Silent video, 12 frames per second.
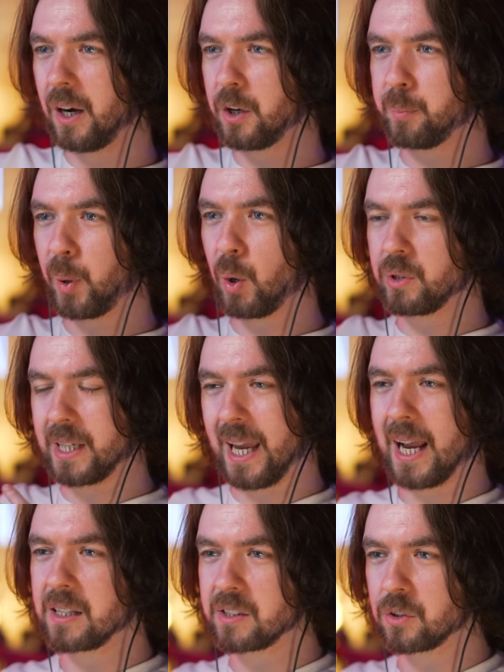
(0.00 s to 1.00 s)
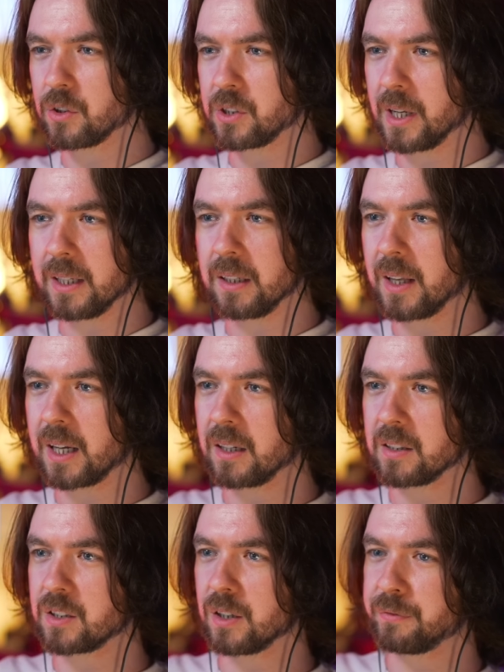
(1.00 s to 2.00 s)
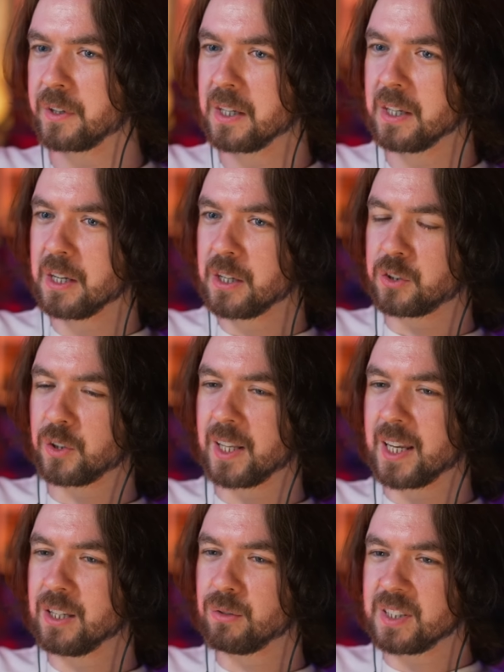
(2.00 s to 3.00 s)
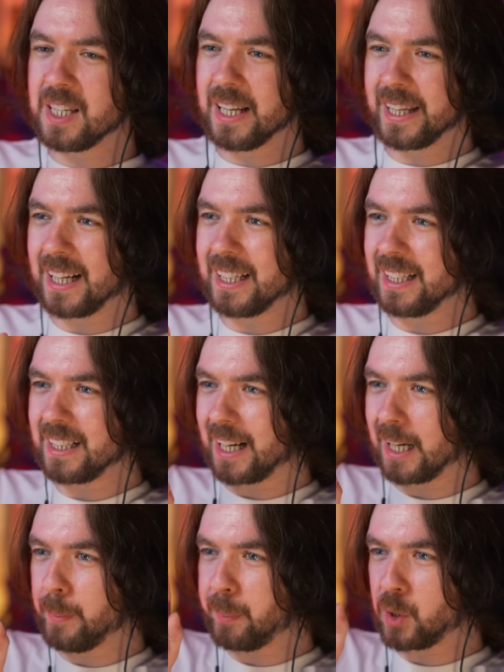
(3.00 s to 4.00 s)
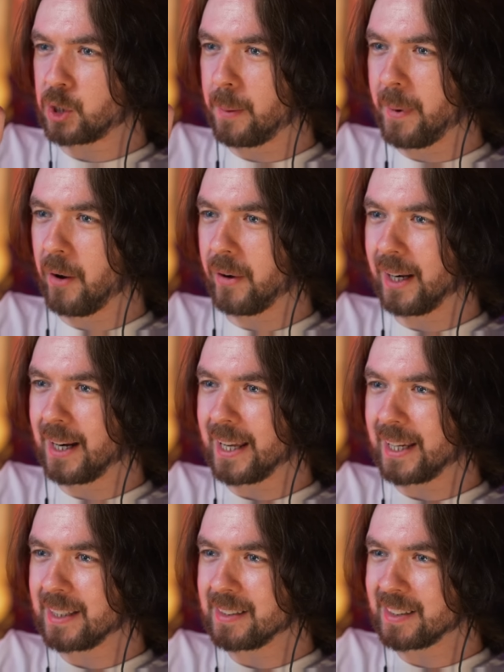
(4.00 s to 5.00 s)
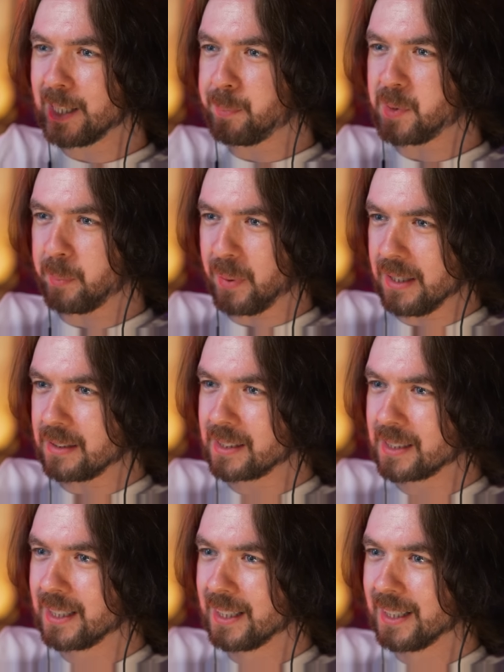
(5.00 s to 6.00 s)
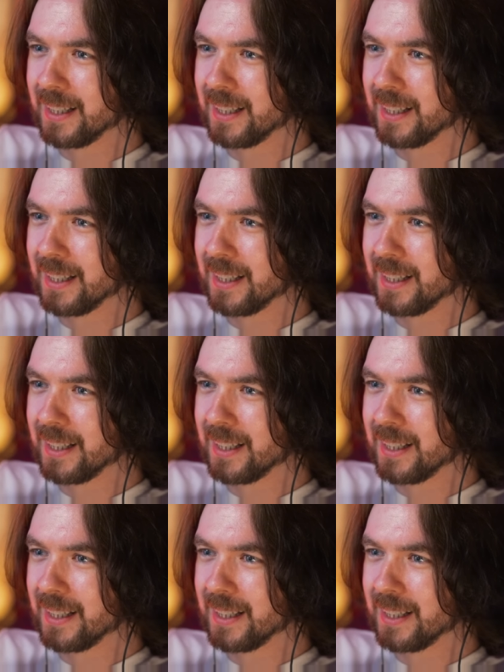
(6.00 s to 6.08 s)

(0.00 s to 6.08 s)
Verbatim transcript: are you prone to cancers, any of that kind of stuff. So that you see like a little clippers come out and it like snips a piece.